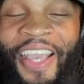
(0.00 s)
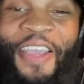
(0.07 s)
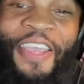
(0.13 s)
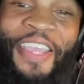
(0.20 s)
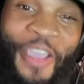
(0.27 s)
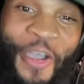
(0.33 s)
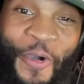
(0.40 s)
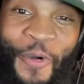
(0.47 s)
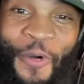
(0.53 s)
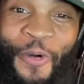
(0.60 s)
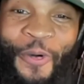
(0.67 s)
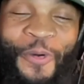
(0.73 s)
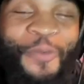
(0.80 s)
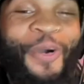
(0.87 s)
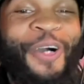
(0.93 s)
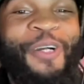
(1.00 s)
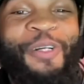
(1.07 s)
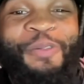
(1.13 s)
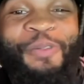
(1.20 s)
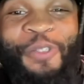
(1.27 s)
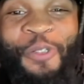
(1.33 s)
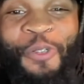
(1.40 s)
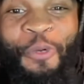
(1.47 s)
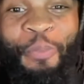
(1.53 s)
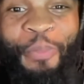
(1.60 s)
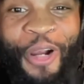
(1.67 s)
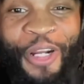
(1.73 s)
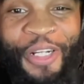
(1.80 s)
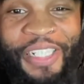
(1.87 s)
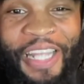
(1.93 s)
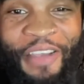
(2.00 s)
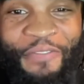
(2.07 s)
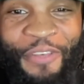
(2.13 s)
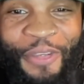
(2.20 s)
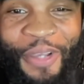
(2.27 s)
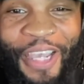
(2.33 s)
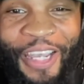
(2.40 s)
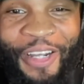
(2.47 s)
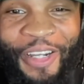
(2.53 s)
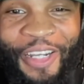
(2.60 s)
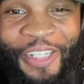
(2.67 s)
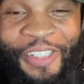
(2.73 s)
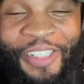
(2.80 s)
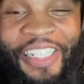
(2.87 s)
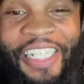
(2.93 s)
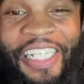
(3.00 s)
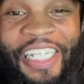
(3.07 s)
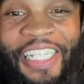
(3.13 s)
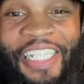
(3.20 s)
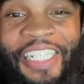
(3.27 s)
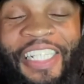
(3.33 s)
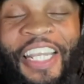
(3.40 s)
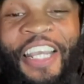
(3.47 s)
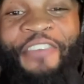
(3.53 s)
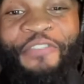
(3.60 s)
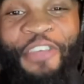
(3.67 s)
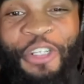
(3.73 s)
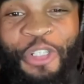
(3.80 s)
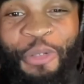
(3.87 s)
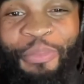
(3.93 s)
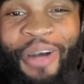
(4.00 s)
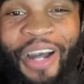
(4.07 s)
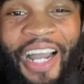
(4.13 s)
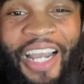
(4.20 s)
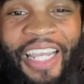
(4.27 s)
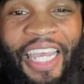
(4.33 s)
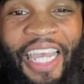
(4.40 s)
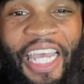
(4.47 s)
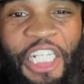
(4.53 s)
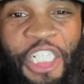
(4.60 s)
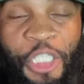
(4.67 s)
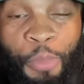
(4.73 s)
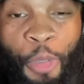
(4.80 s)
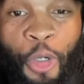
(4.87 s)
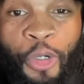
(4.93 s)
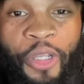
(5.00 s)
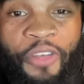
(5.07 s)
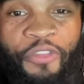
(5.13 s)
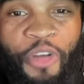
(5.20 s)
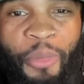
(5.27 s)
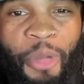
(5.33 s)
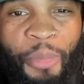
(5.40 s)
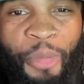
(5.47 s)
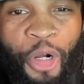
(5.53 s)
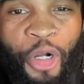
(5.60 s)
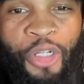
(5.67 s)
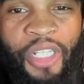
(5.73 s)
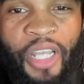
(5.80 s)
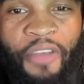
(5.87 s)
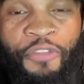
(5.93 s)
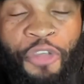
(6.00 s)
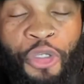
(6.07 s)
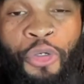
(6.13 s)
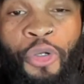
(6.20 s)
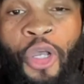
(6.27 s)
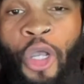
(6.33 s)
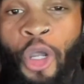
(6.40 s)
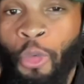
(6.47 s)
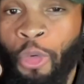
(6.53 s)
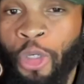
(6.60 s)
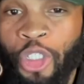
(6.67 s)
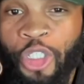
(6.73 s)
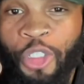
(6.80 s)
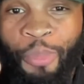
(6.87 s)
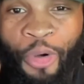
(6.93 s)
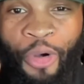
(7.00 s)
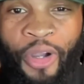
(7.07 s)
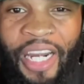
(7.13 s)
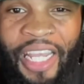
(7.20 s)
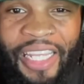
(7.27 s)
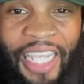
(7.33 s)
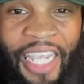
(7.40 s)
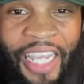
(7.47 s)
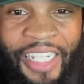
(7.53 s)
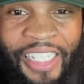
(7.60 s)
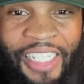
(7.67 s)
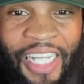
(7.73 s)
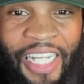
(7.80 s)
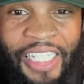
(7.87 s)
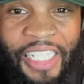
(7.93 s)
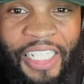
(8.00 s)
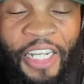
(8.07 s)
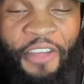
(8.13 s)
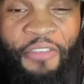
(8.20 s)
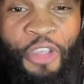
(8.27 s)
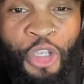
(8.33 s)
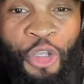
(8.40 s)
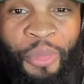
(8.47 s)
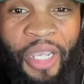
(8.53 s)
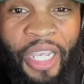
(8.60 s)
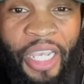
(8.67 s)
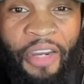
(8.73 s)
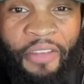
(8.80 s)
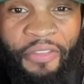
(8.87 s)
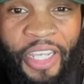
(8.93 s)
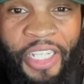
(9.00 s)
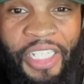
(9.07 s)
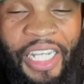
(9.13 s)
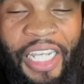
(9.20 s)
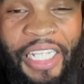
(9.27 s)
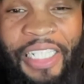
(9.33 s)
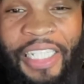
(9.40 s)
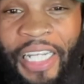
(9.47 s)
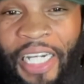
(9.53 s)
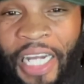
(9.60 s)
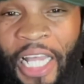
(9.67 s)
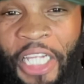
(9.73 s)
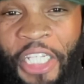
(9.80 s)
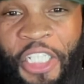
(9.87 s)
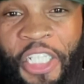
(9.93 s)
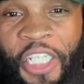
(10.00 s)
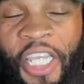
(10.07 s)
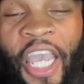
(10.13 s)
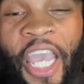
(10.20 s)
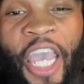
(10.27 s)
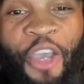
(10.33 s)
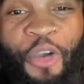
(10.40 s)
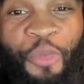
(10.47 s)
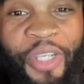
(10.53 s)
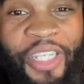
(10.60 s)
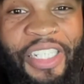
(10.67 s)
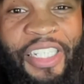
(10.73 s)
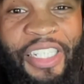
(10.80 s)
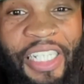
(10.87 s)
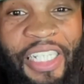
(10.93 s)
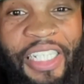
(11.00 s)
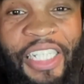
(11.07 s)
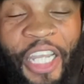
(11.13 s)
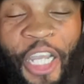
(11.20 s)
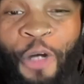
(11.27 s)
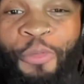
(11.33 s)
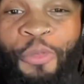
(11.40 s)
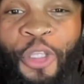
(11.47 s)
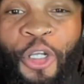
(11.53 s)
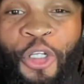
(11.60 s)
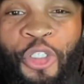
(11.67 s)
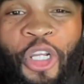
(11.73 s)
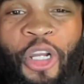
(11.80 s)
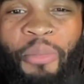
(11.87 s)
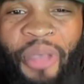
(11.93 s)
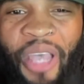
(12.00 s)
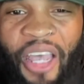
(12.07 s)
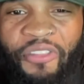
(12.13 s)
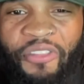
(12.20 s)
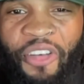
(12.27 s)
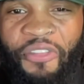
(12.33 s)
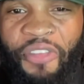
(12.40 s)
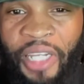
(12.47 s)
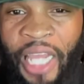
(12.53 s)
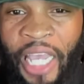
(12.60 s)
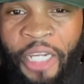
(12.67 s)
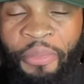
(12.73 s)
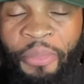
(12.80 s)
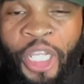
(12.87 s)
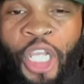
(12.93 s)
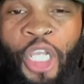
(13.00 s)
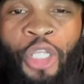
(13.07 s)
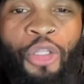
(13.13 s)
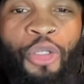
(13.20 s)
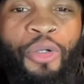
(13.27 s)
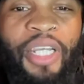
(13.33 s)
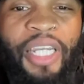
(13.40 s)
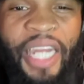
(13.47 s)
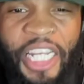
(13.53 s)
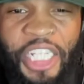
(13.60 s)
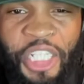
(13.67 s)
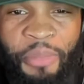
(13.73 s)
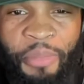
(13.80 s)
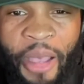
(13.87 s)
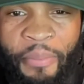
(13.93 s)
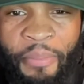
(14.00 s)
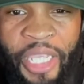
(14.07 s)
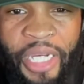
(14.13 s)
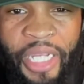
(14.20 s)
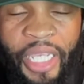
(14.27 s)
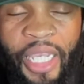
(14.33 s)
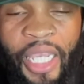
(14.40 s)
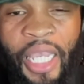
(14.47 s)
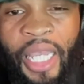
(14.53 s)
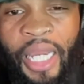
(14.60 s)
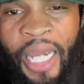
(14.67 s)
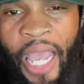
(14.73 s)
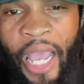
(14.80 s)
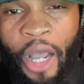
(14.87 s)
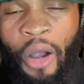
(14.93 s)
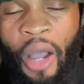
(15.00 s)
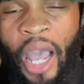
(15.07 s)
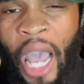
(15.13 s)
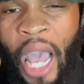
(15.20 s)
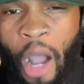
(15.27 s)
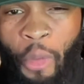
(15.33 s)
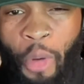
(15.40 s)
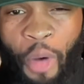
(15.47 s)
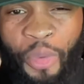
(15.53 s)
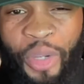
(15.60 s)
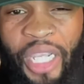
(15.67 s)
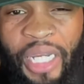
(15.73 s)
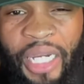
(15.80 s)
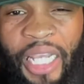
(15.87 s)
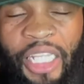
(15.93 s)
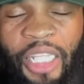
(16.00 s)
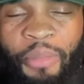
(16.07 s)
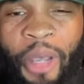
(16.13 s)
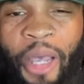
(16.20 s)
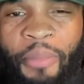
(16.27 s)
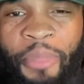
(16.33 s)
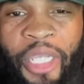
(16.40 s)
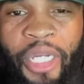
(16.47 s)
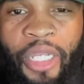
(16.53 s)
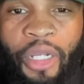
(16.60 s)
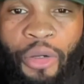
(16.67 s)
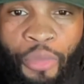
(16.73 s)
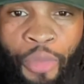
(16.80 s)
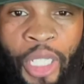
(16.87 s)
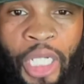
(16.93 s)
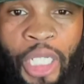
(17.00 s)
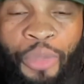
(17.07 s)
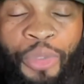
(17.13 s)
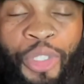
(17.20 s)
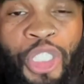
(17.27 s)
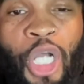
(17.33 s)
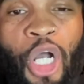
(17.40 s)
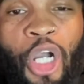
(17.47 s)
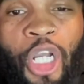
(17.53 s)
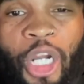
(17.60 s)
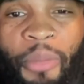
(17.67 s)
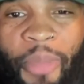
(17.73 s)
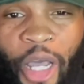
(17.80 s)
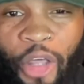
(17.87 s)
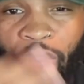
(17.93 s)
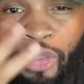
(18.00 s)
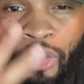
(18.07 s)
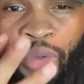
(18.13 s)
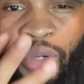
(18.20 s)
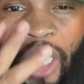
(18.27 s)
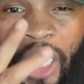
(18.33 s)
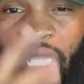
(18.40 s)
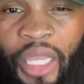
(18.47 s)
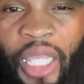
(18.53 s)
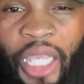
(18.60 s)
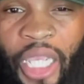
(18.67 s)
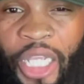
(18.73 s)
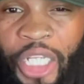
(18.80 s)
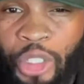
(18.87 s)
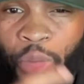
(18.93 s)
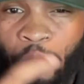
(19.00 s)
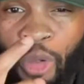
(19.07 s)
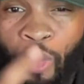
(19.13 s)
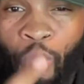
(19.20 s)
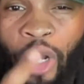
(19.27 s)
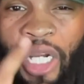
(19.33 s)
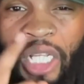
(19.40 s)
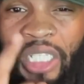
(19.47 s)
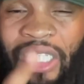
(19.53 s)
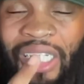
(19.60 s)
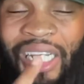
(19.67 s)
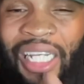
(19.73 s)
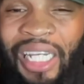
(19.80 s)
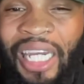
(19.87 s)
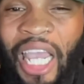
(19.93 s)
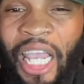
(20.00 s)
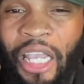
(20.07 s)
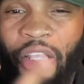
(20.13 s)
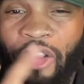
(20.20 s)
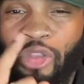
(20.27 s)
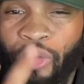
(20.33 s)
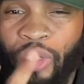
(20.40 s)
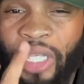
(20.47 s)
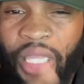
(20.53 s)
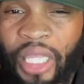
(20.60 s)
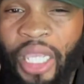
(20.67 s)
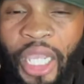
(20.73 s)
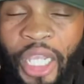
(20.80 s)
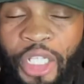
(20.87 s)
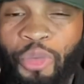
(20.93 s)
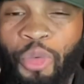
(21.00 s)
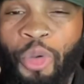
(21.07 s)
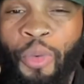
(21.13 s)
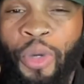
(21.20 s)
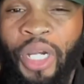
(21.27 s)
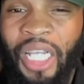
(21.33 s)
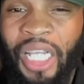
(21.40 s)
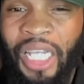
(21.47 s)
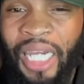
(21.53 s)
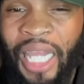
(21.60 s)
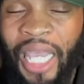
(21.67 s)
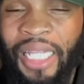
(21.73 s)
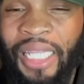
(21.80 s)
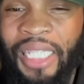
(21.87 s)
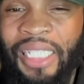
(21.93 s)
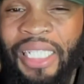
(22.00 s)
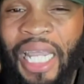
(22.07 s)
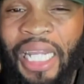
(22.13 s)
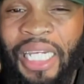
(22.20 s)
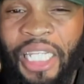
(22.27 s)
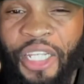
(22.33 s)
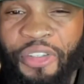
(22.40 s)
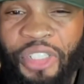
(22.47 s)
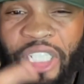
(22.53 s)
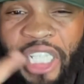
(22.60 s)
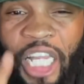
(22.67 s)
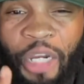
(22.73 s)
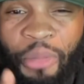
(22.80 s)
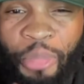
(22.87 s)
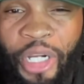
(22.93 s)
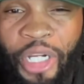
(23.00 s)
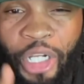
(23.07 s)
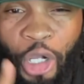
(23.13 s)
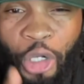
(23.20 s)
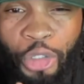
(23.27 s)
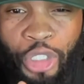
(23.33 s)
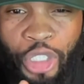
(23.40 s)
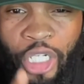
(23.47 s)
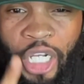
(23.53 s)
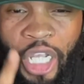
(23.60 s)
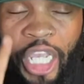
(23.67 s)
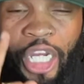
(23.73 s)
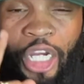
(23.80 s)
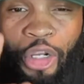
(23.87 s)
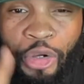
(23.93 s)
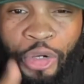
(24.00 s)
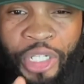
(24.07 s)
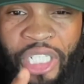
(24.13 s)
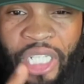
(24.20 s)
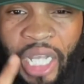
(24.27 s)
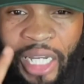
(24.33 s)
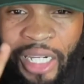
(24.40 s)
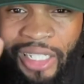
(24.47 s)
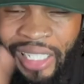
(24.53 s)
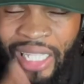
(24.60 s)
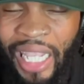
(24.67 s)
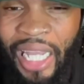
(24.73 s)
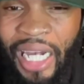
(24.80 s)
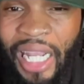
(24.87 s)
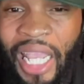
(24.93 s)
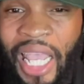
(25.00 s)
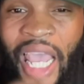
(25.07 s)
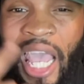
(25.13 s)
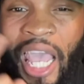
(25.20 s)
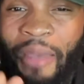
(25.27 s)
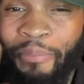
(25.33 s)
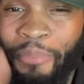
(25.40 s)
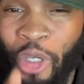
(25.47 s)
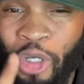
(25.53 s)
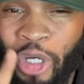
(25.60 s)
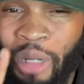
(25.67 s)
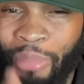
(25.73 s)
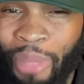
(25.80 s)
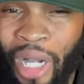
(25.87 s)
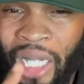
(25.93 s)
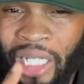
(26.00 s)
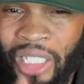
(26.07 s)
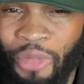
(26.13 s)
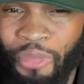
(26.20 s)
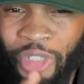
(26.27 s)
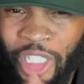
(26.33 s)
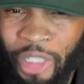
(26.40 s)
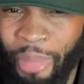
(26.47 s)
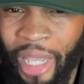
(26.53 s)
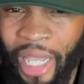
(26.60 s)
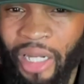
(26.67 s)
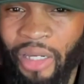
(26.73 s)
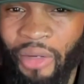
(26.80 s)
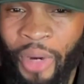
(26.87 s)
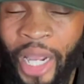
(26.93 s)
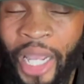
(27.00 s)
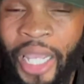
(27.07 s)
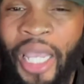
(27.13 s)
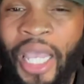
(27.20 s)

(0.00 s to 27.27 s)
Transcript: Yo, welcome to Bird's Eye View LLC's feature podcast, Spoken from a Bird's Eye View, which was born at the intersection of human innovation and technology, and we seek to help those on the path of enlightenment through connection by media. Now, how are we connecting by media? Really, we're talking about three things, or we wanted to connect three things. We want to connect this idea of celebrating culture and increasing understanding and building bonds of respect, right?